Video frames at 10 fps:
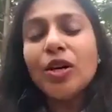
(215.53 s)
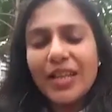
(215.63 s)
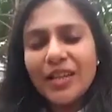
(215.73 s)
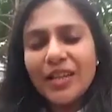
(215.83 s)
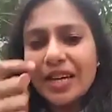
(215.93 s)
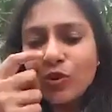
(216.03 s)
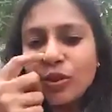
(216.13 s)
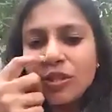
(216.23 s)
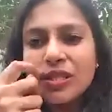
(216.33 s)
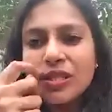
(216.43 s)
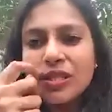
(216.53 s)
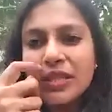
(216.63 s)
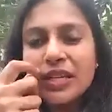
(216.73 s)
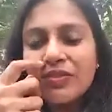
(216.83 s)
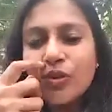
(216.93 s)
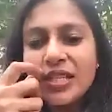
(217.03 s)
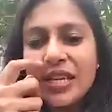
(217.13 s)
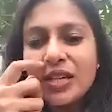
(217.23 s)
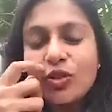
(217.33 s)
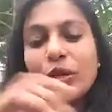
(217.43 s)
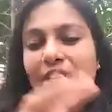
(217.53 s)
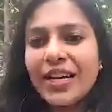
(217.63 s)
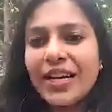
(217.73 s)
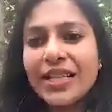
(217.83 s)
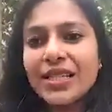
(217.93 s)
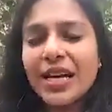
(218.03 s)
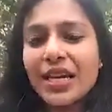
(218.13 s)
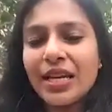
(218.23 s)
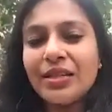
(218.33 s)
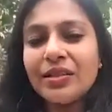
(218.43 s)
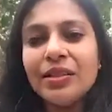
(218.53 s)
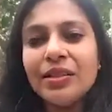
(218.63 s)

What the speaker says: very finance focused, that means. If you're saying it's only finance in the second year.